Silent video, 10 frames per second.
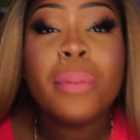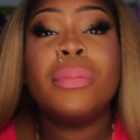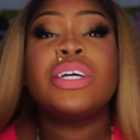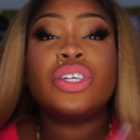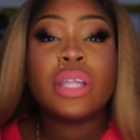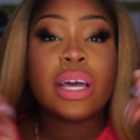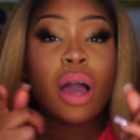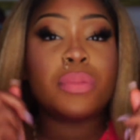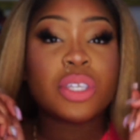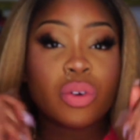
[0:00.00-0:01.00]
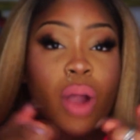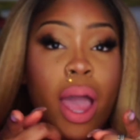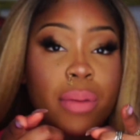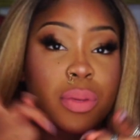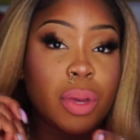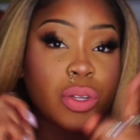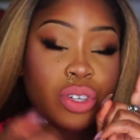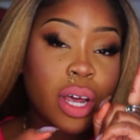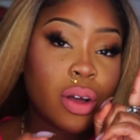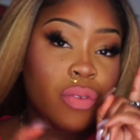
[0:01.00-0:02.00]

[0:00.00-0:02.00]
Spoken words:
Make sure you like, comment, subscribe to my YouTube channel.